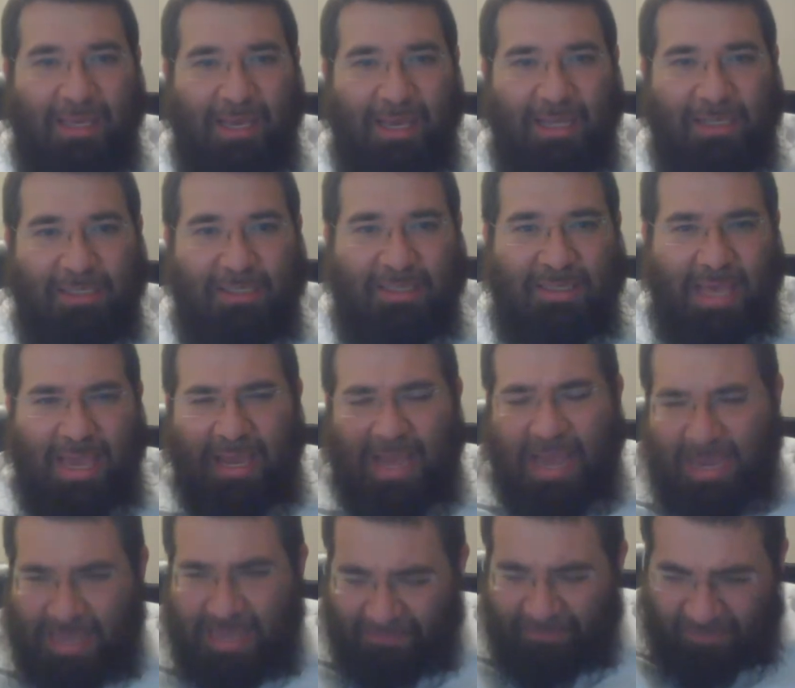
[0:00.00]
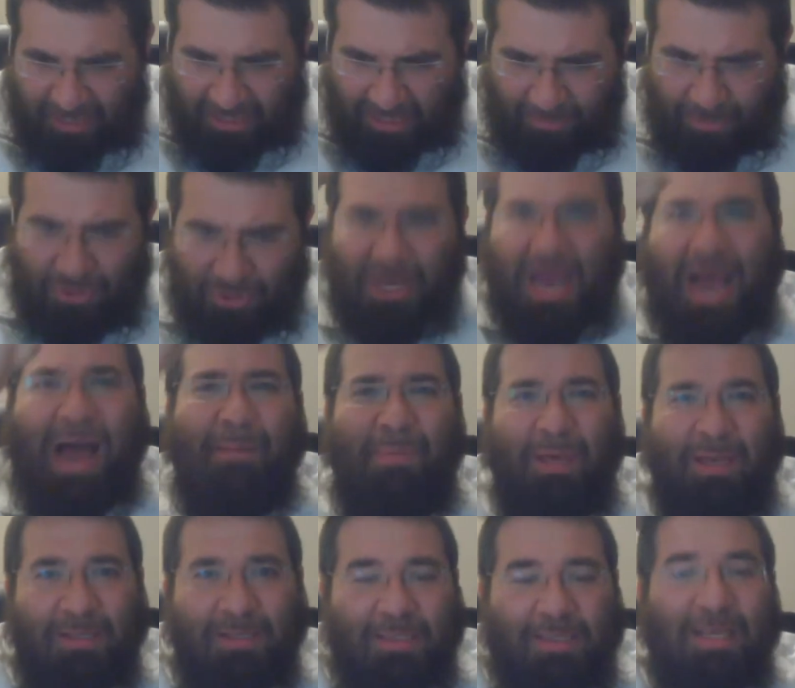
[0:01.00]
saying how you have to keep
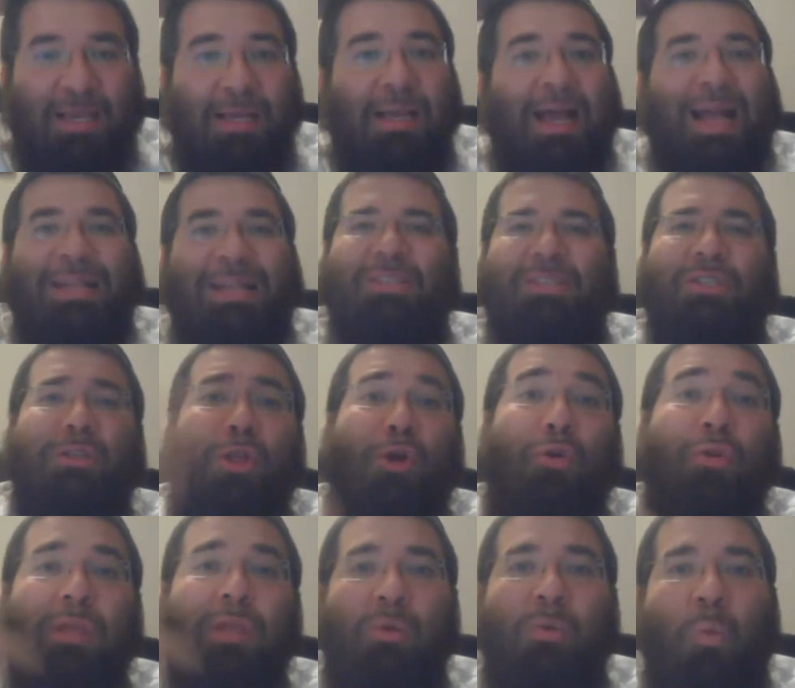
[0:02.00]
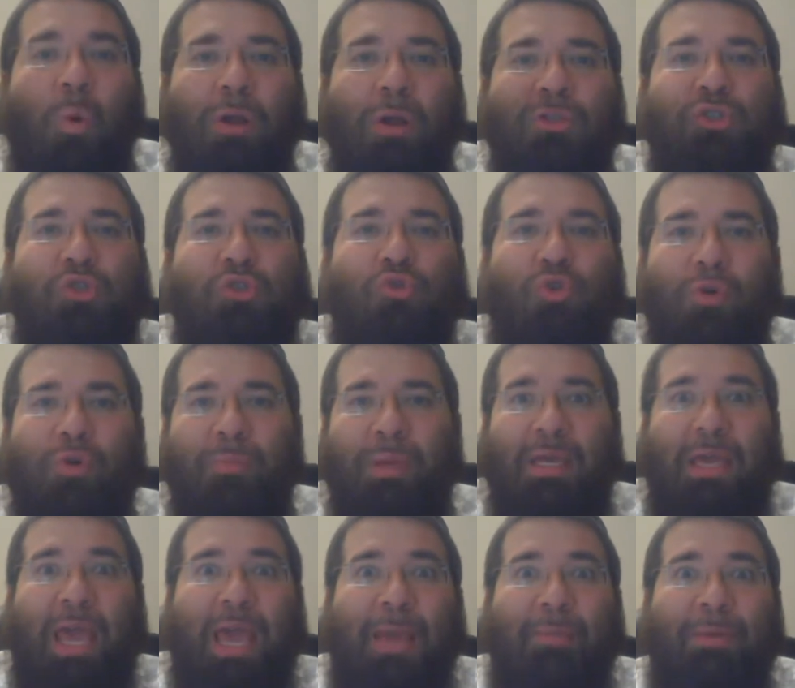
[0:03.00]
Shabbos. And slowly one store
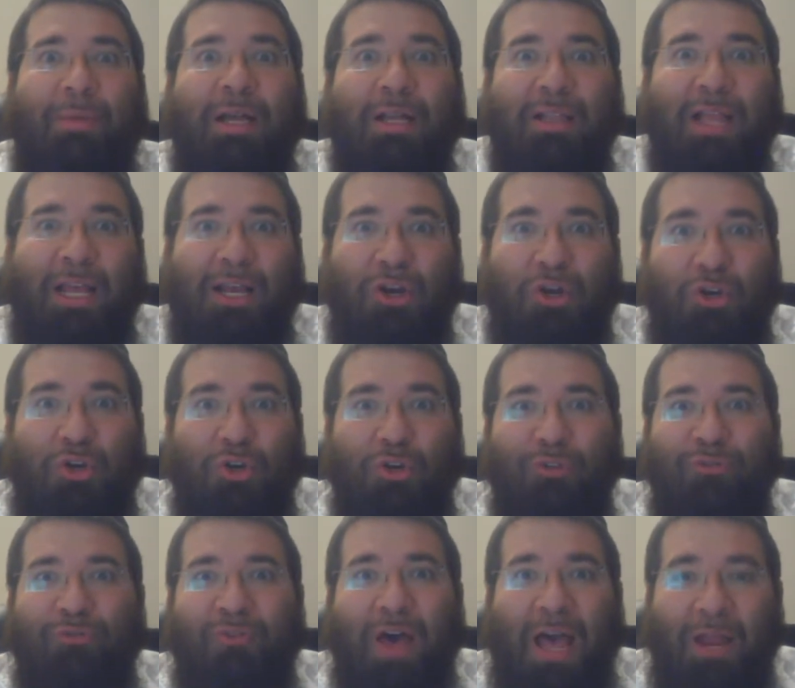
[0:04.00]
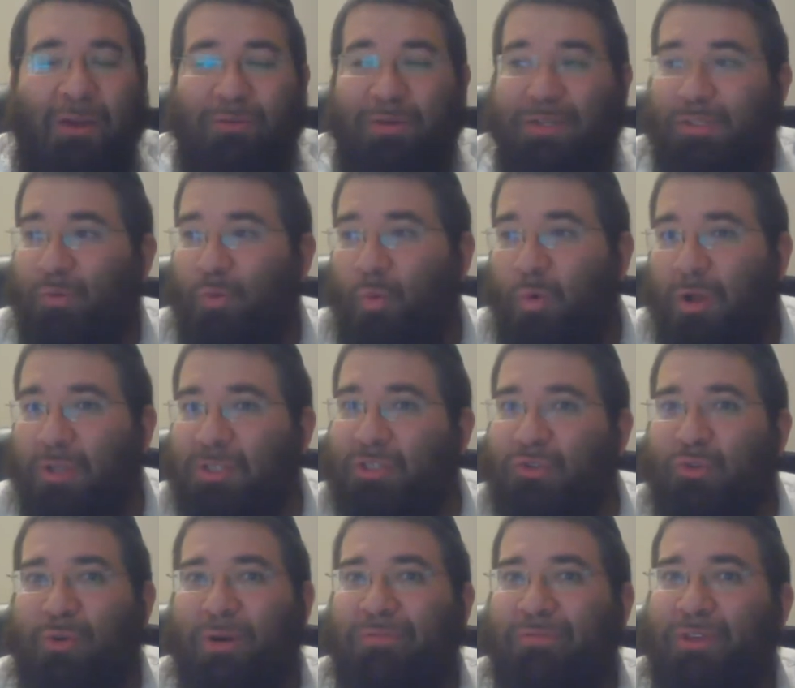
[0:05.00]
became like a good virus. One
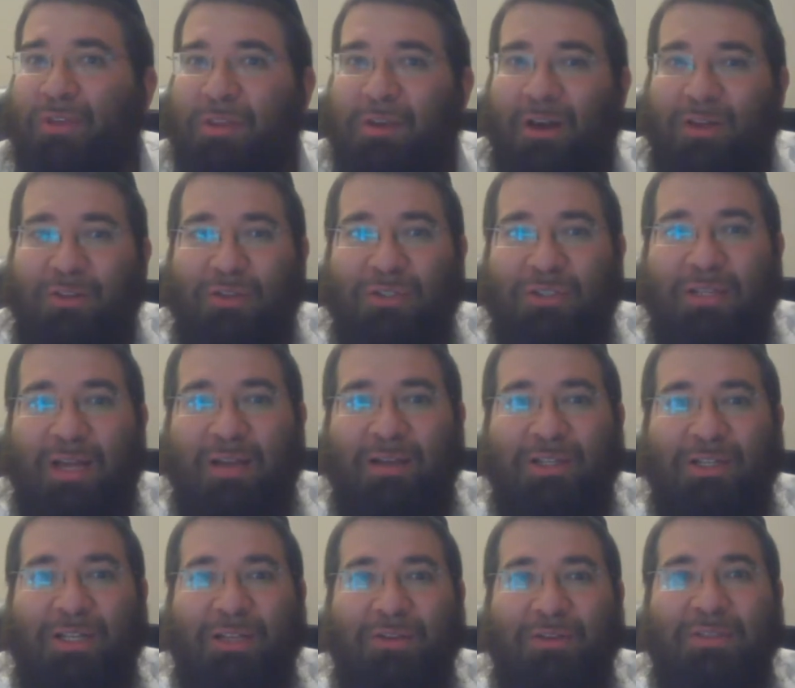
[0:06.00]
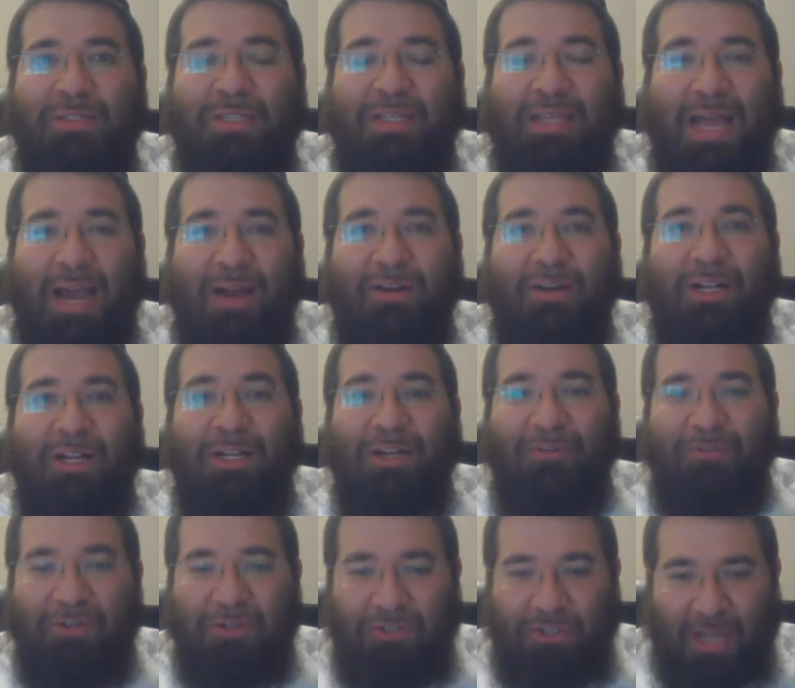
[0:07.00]
store after the other started closing down
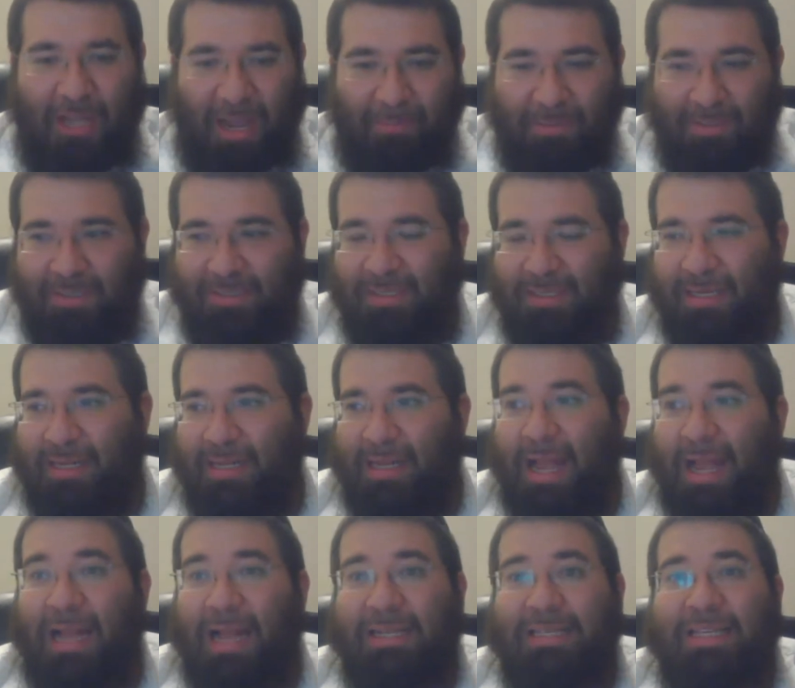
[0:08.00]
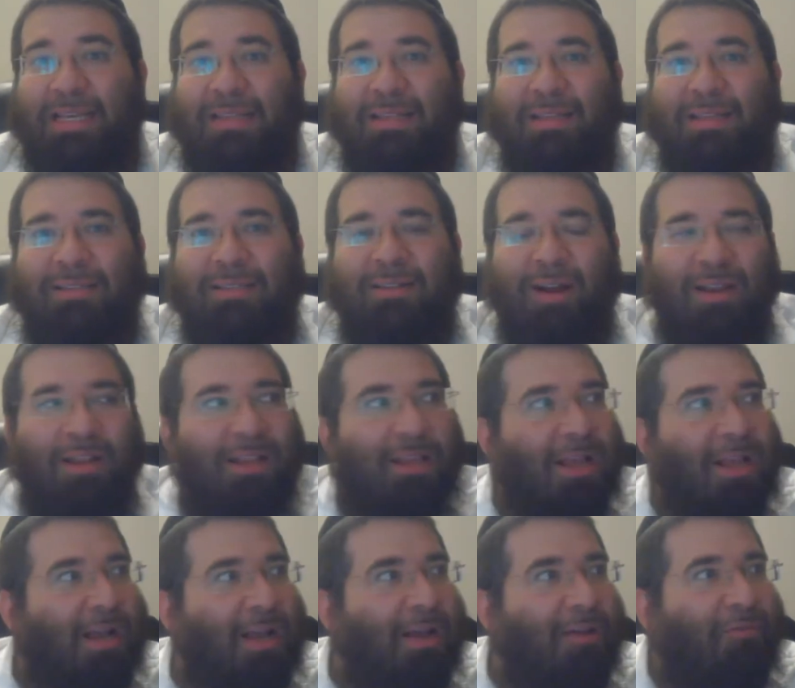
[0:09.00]
for Shabbos. And Yidden started
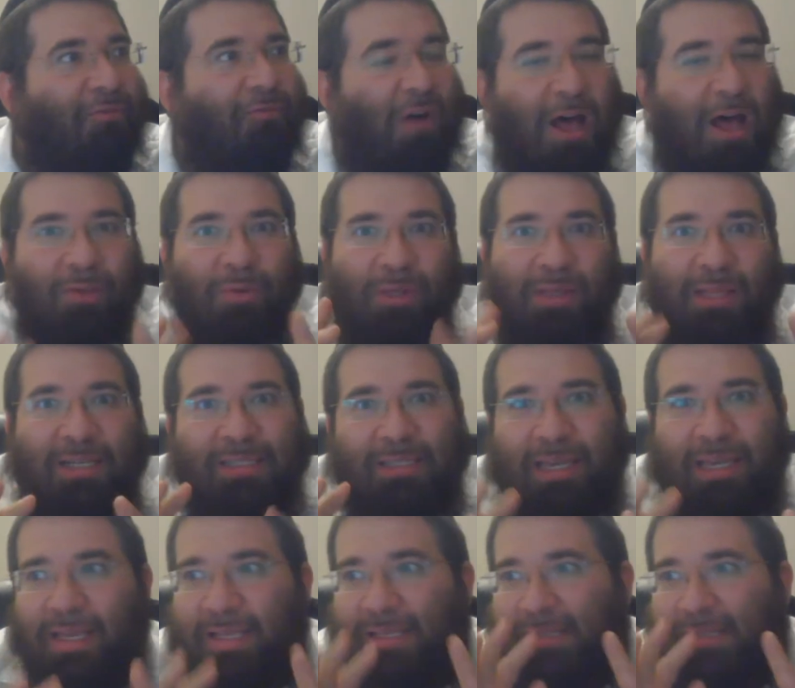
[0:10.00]
following these kids